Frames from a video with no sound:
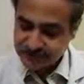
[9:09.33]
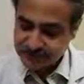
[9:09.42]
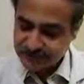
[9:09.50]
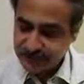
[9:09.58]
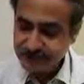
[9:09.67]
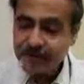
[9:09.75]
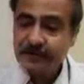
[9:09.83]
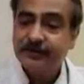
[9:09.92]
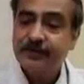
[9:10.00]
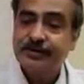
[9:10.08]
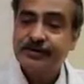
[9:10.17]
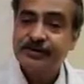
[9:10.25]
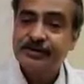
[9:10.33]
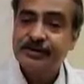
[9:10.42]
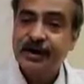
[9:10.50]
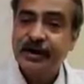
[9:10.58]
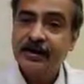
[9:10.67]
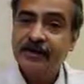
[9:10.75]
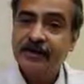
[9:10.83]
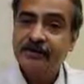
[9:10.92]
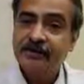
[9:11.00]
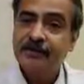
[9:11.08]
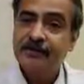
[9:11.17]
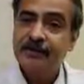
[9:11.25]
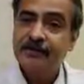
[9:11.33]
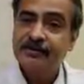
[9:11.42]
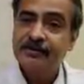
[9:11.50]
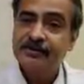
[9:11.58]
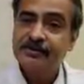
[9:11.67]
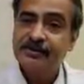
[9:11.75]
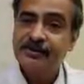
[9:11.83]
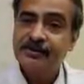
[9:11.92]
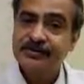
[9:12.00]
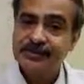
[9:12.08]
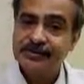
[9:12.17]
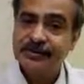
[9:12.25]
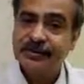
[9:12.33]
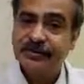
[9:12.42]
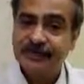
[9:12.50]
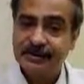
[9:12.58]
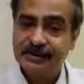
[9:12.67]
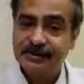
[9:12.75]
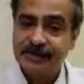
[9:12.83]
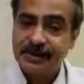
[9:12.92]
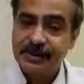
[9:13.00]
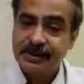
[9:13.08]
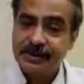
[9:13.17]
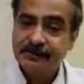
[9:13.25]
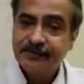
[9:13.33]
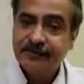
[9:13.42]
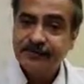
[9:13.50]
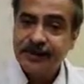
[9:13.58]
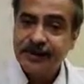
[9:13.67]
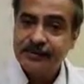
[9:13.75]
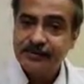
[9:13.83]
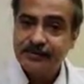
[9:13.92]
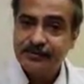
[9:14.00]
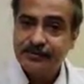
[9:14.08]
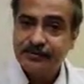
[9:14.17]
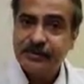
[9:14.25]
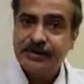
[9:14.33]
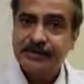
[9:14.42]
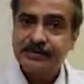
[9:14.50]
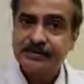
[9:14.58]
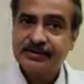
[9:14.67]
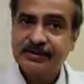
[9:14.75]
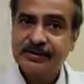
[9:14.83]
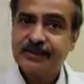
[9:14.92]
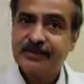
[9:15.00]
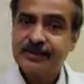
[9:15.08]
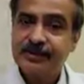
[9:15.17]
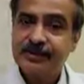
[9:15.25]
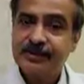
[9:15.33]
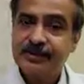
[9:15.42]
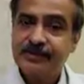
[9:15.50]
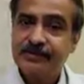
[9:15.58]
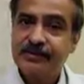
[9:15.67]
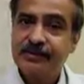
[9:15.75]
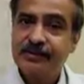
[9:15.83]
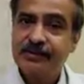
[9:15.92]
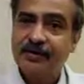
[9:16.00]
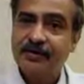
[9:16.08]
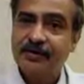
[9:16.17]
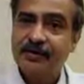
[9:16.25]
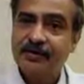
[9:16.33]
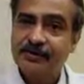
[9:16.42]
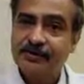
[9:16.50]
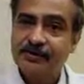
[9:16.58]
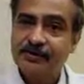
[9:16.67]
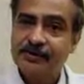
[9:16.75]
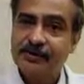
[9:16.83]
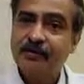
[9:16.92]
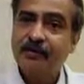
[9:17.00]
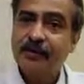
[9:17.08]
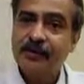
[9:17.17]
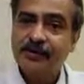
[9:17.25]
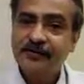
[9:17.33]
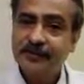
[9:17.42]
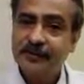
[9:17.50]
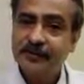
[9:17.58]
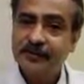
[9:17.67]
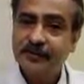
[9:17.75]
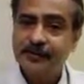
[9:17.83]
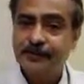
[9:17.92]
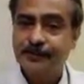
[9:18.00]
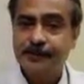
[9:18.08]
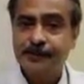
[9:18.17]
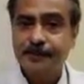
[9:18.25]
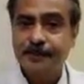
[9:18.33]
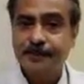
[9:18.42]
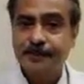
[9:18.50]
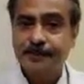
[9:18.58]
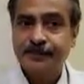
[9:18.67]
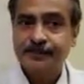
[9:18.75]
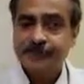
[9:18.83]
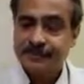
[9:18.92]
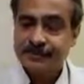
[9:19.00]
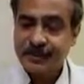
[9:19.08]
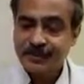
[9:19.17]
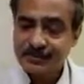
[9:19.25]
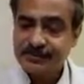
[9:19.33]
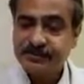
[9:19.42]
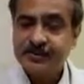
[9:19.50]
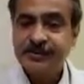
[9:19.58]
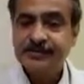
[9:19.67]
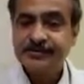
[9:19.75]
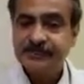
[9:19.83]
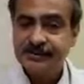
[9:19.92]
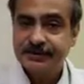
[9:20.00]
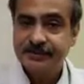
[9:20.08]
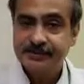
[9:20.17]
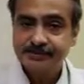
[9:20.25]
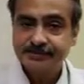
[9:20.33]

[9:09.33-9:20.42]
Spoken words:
threatened perforation and covered perforation are similarly. If you diagnose the threatened perforation or covered perforation, what will you do? Answer, sir,